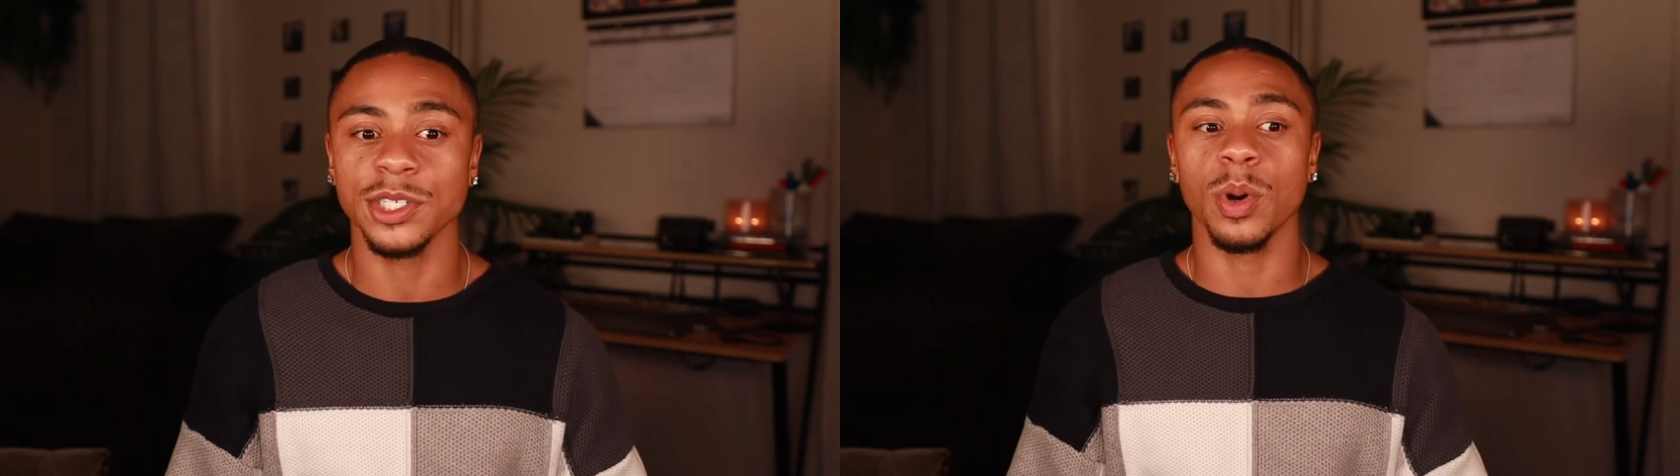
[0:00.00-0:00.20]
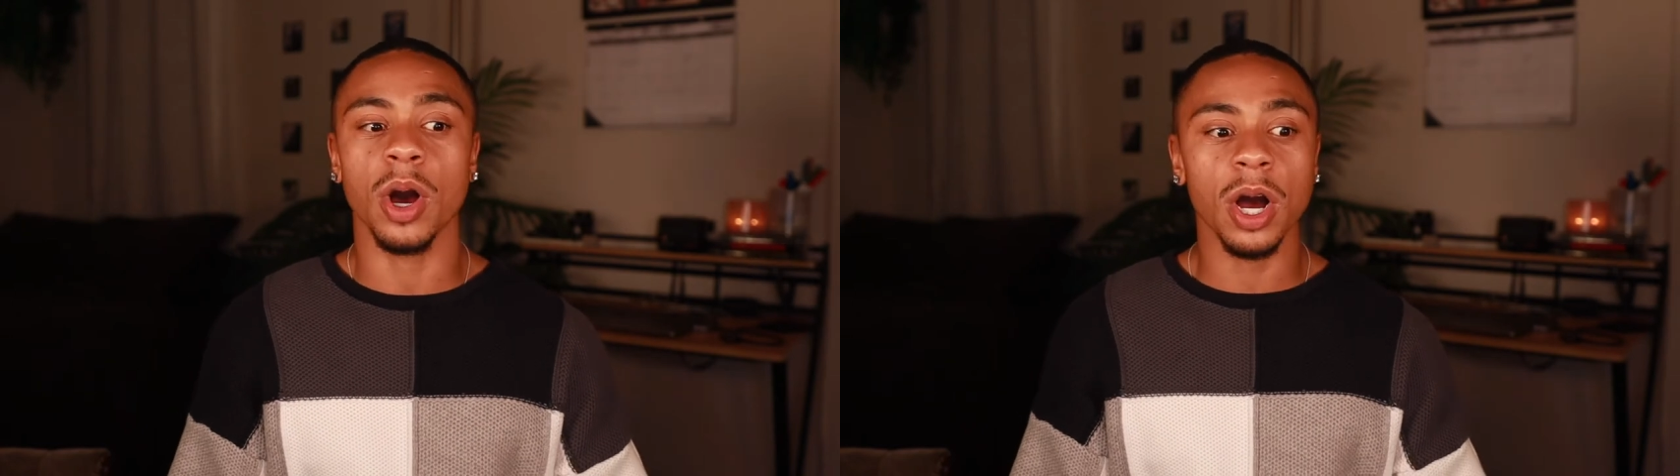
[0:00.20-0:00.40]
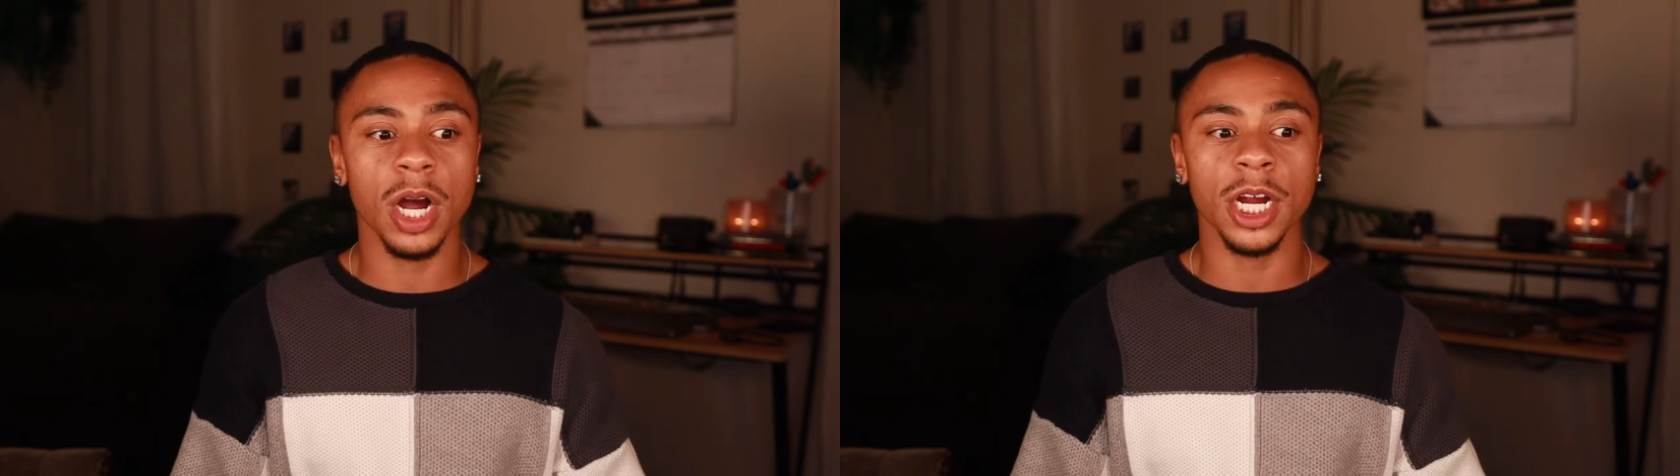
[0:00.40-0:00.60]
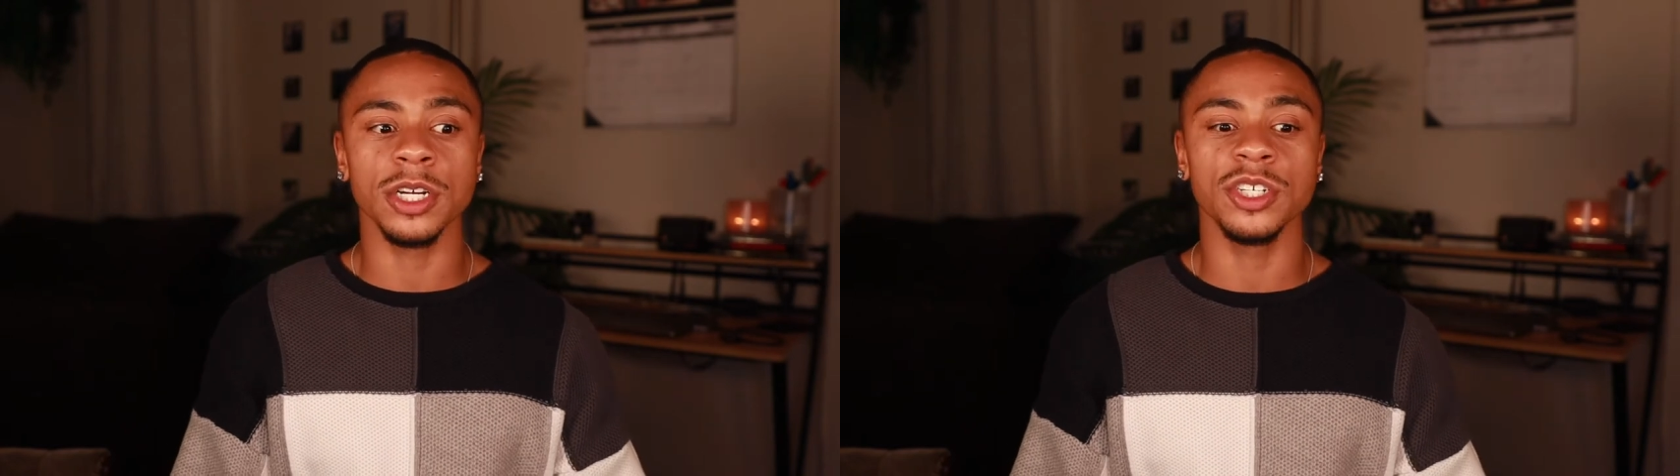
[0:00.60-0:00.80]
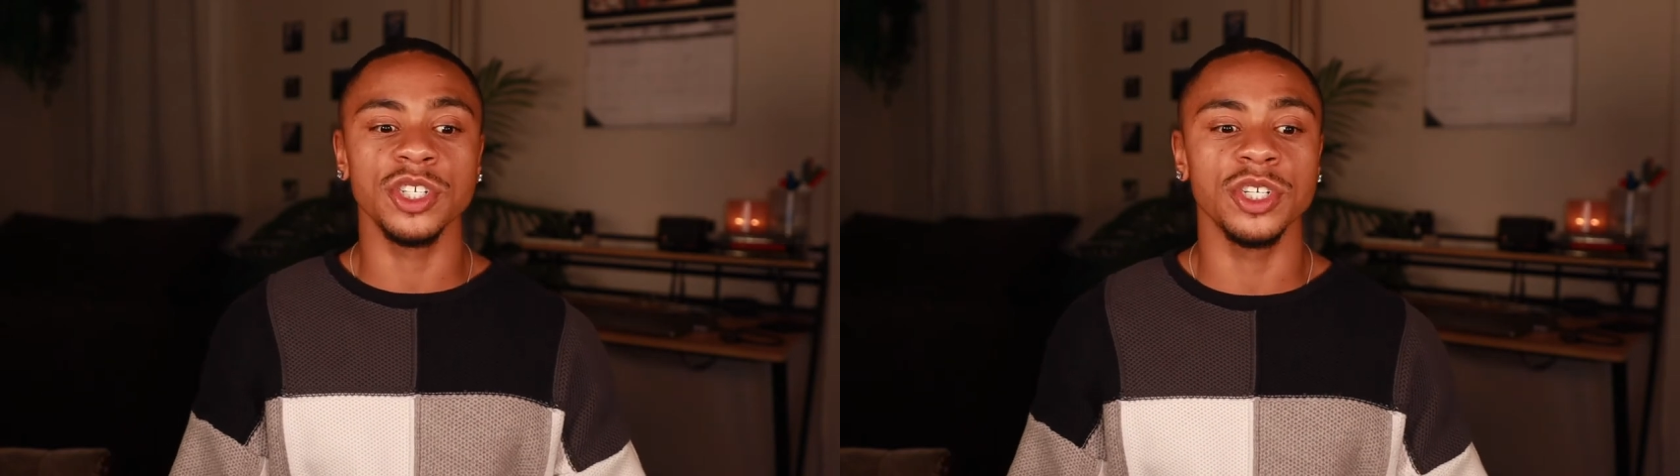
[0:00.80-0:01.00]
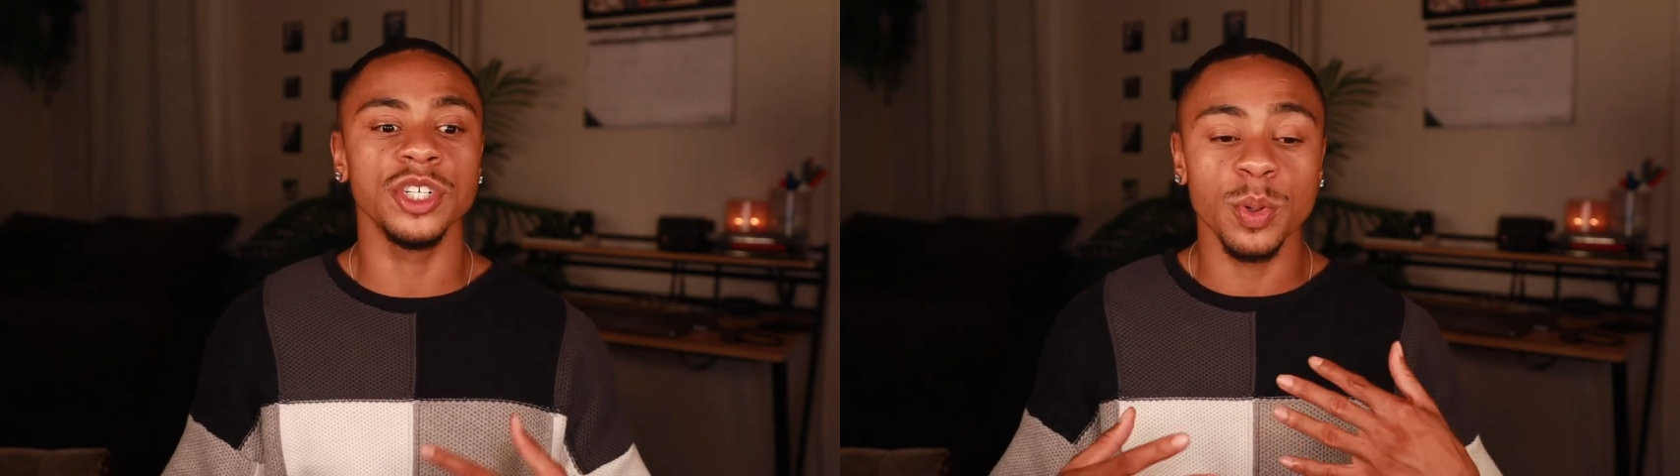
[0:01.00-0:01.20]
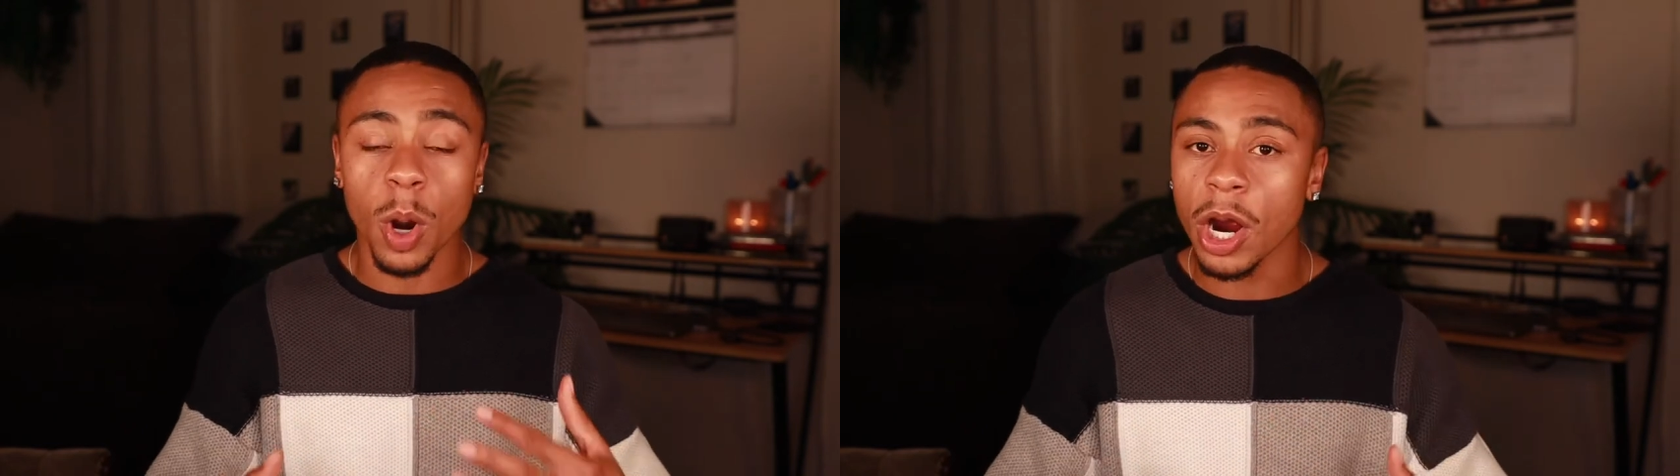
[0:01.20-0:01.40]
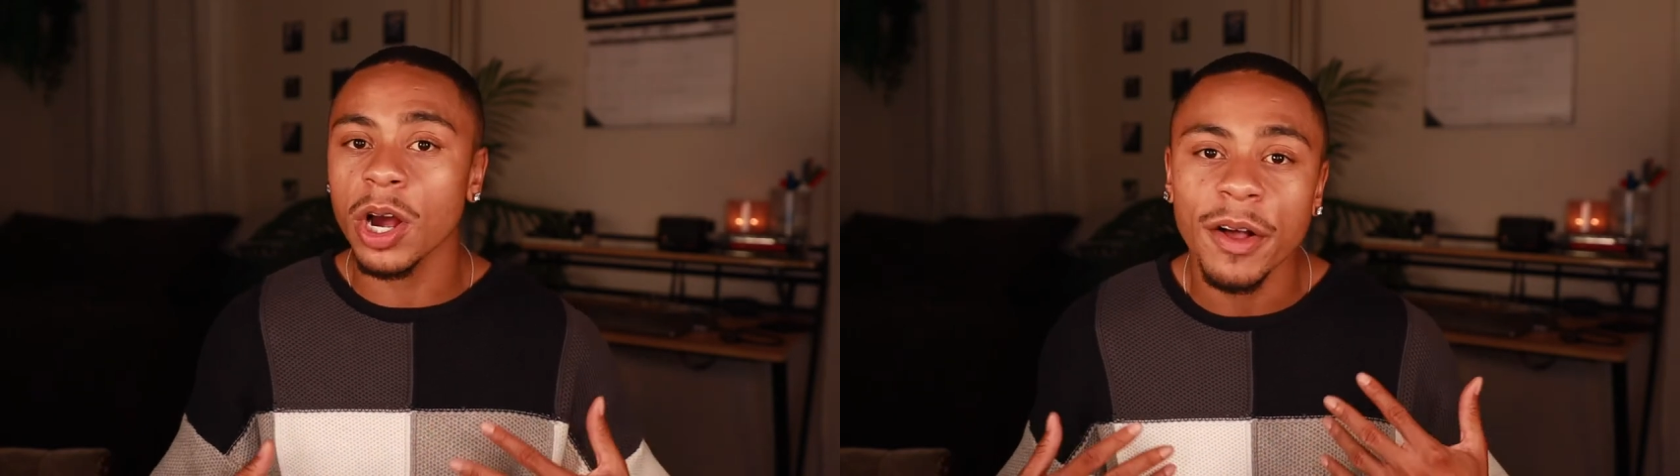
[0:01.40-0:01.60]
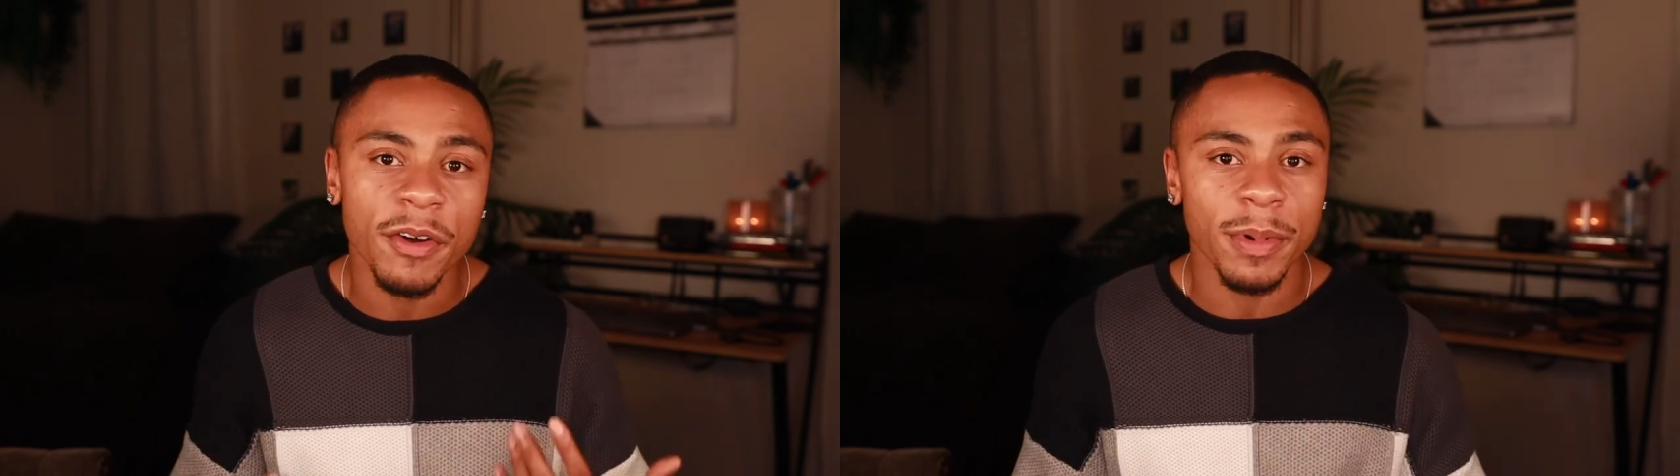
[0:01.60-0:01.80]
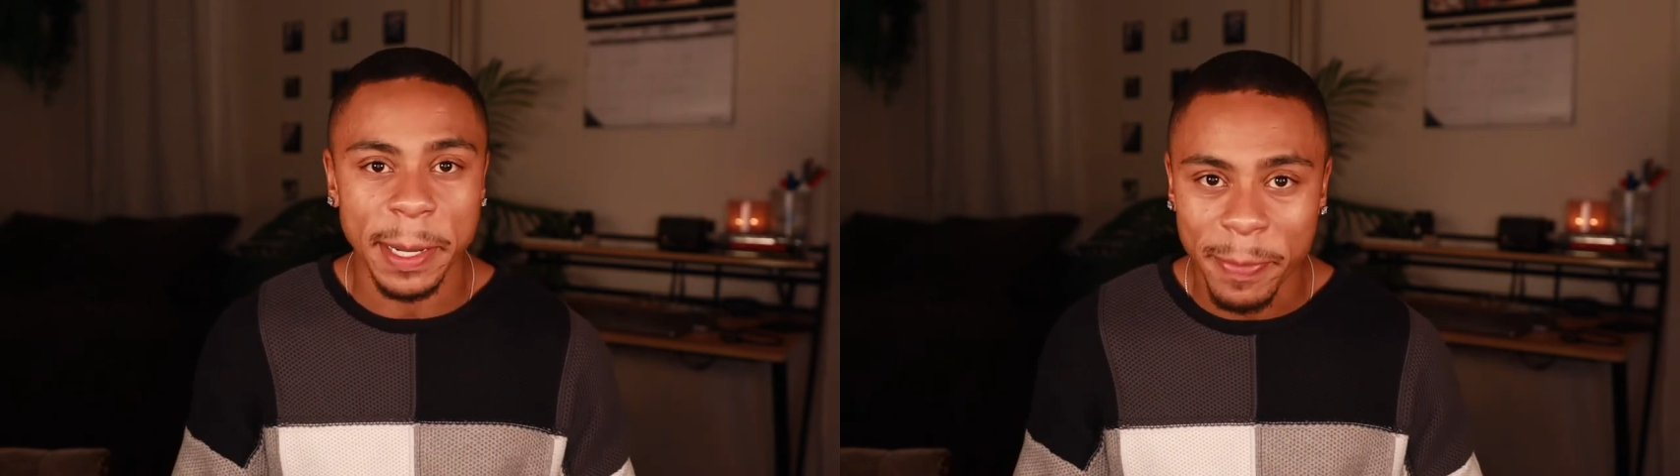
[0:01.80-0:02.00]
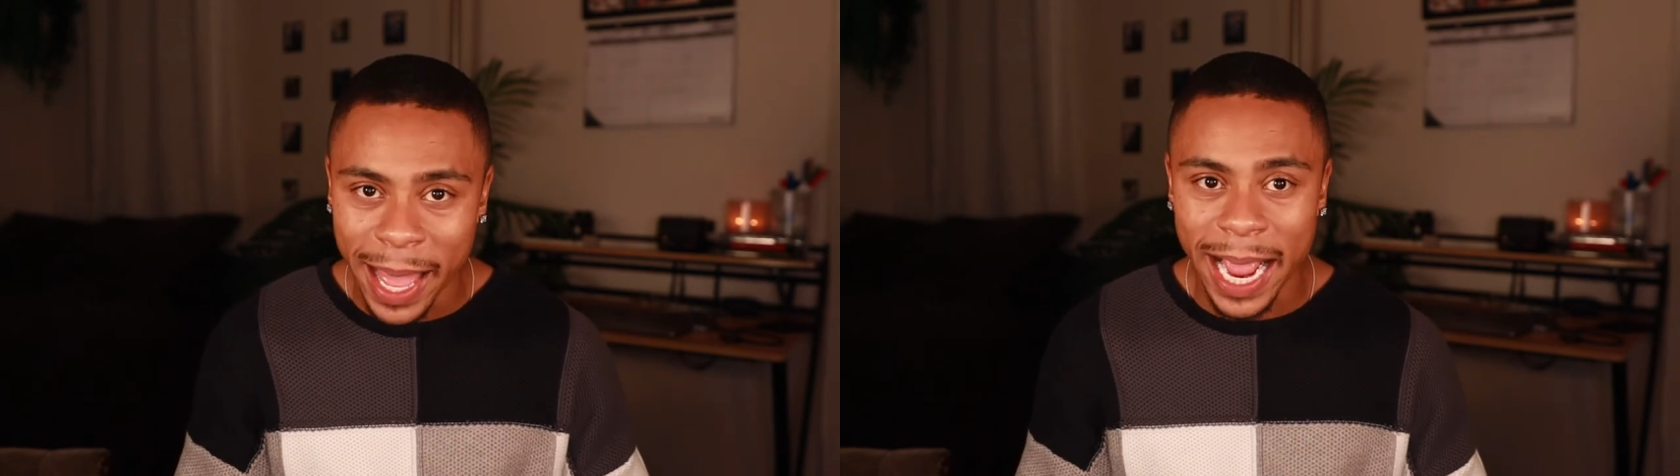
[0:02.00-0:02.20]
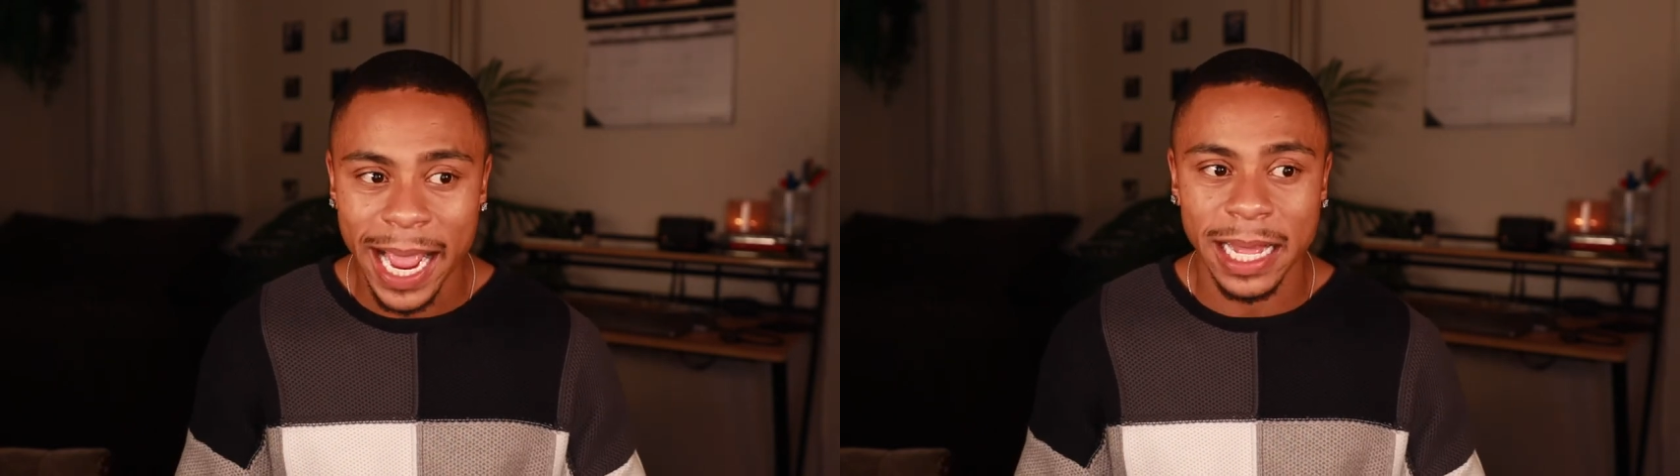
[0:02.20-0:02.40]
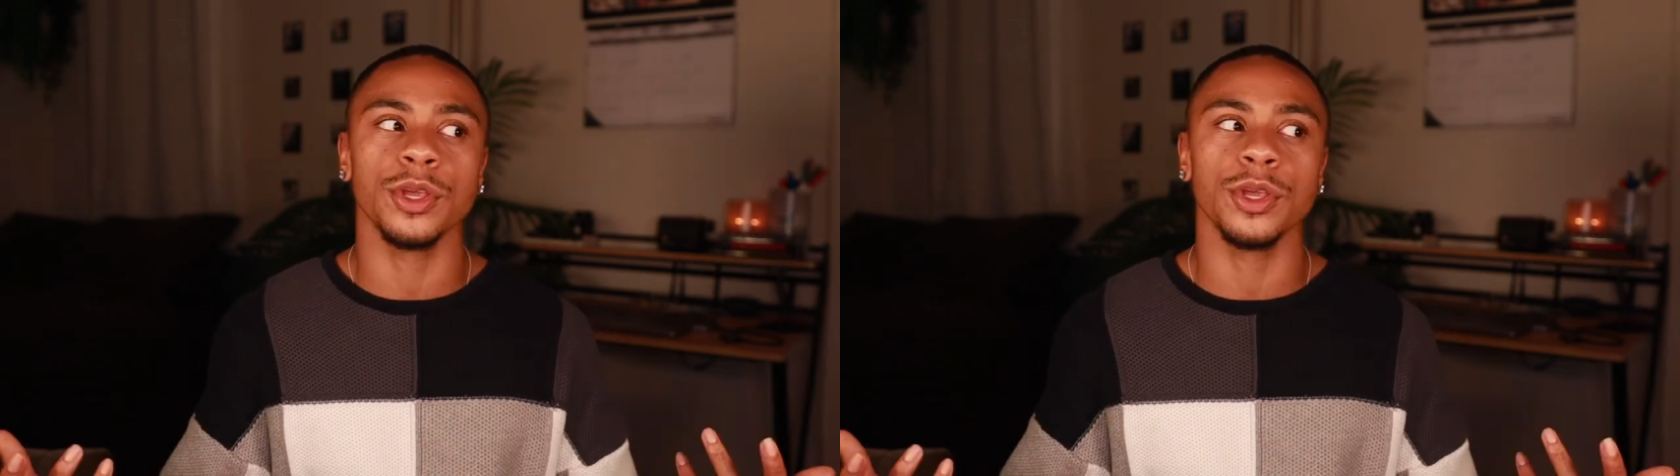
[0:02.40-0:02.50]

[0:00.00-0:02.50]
You are on the right path.